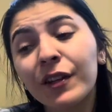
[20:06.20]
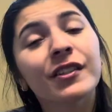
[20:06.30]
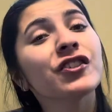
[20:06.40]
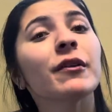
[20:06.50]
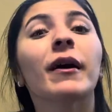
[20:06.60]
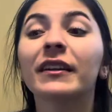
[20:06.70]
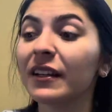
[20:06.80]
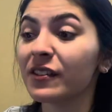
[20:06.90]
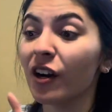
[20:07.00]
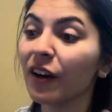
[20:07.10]
C sharp, I need to
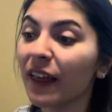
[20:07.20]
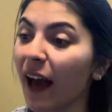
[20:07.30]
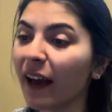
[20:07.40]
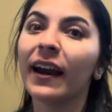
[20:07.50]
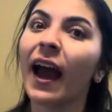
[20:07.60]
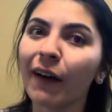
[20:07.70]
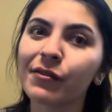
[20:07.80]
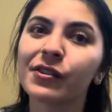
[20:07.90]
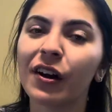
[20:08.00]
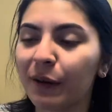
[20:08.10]
start that, and I have
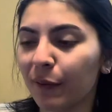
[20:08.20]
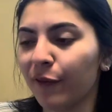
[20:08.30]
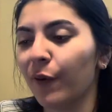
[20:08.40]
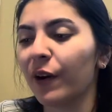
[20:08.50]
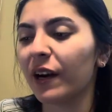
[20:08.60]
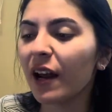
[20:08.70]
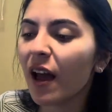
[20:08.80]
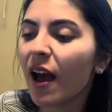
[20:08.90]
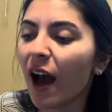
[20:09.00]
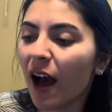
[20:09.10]
started before.
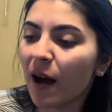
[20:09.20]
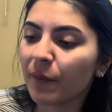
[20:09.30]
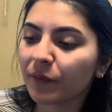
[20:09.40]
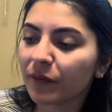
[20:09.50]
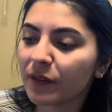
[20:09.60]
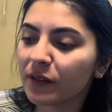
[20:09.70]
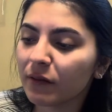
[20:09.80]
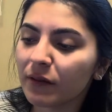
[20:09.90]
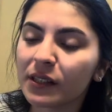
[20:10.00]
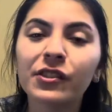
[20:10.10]

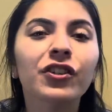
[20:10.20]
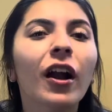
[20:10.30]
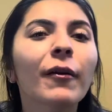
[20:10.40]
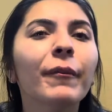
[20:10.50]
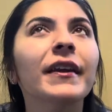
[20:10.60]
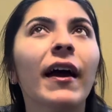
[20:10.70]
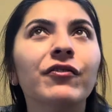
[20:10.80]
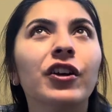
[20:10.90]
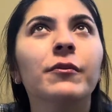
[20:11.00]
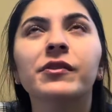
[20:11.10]
C sharp and F
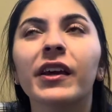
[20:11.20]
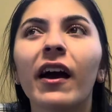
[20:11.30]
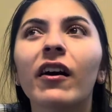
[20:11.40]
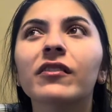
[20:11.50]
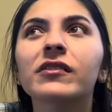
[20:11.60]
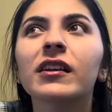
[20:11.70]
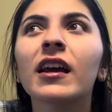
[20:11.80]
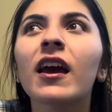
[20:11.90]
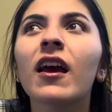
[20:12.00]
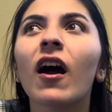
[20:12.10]
sharp scales
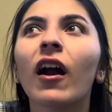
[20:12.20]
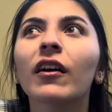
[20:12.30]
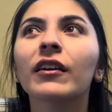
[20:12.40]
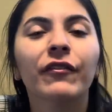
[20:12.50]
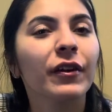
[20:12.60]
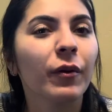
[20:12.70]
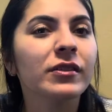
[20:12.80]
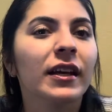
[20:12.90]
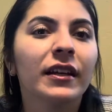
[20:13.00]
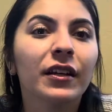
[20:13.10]
are definitely ones
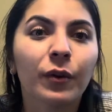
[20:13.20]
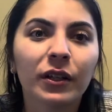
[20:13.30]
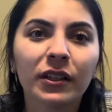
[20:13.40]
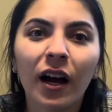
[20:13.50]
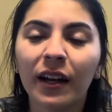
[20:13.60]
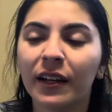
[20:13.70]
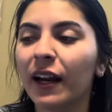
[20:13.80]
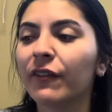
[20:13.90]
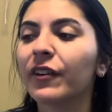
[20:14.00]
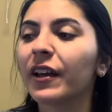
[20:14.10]
I need to work on, and
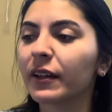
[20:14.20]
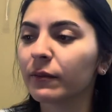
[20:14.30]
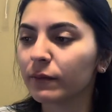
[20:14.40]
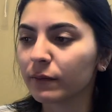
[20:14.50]
I feel like